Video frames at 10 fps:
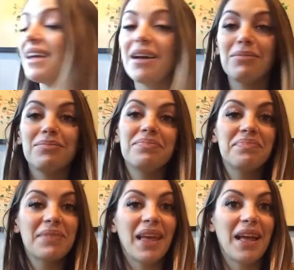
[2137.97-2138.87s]
I'm
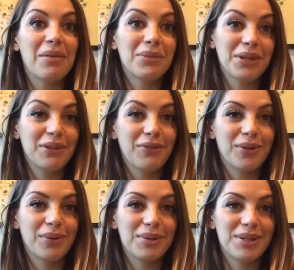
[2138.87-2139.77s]
looking
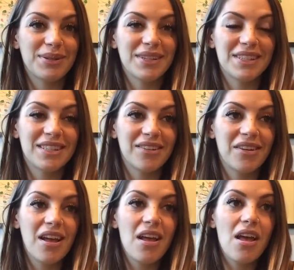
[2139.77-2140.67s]
forward to it.
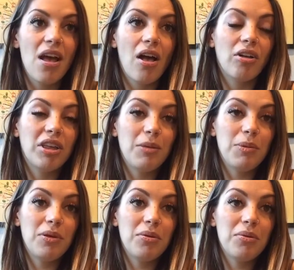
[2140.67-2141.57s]
So I'll
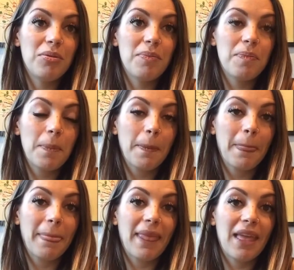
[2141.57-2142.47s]
keep you
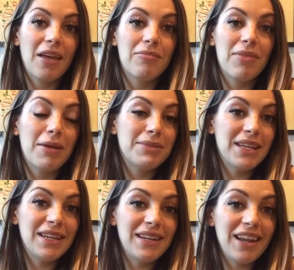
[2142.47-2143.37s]

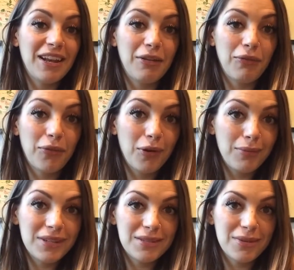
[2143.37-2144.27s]
updated and
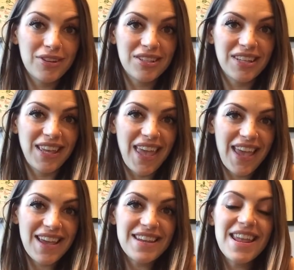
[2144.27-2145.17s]
informed as much as I
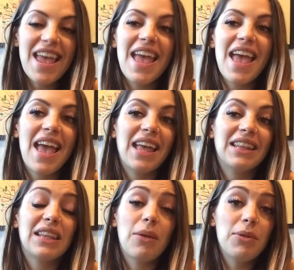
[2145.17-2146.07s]
can.
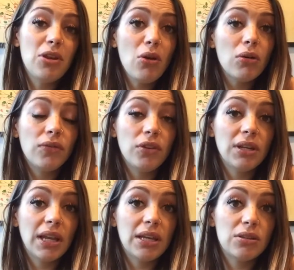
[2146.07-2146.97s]
And let me know if you'd
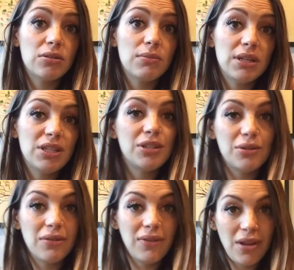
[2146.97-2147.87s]
like me to
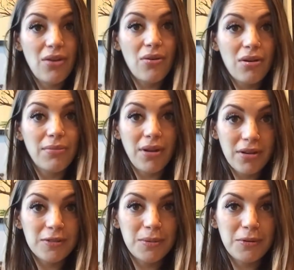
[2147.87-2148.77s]
do a video on my
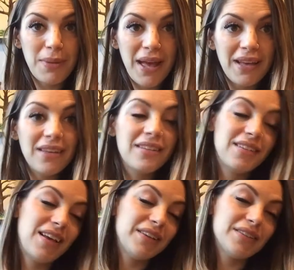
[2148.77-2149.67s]
hospital bag.
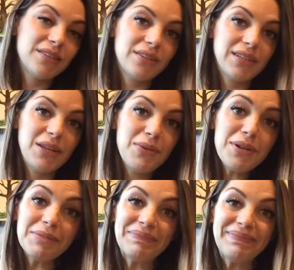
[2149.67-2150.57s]
I certainly
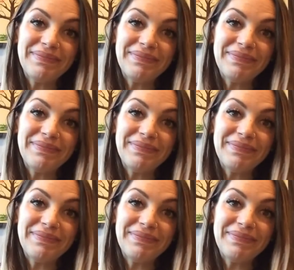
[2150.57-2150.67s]
will.